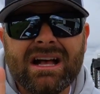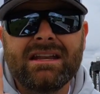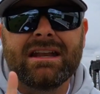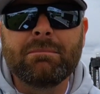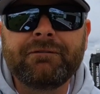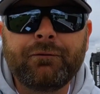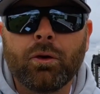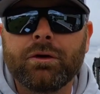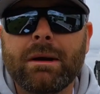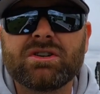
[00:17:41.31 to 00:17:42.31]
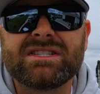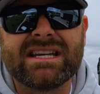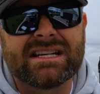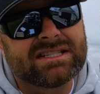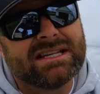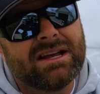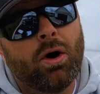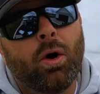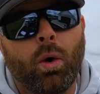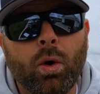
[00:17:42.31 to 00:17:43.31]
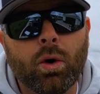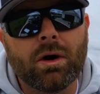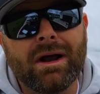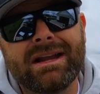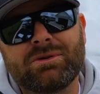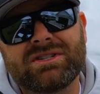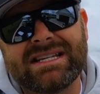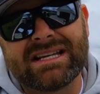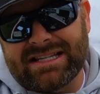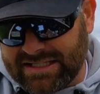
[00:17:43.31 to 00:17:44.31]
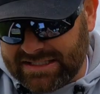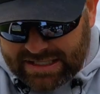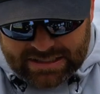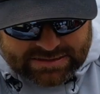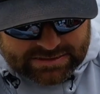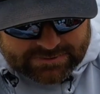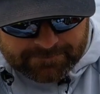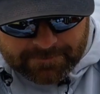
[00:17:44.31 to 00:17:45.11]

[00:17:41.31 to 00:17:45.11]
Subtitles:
number 4, number 6, or a number 6 and a 6.